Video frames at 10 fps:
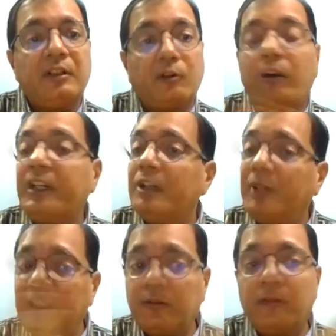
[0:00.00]
Wrong
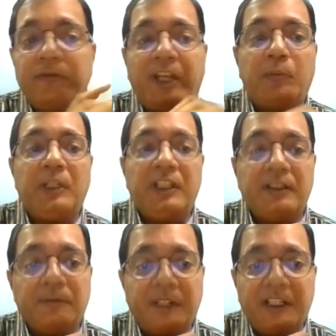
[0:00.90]
advice from family
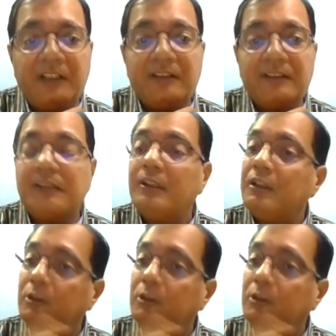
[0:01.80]
and friends.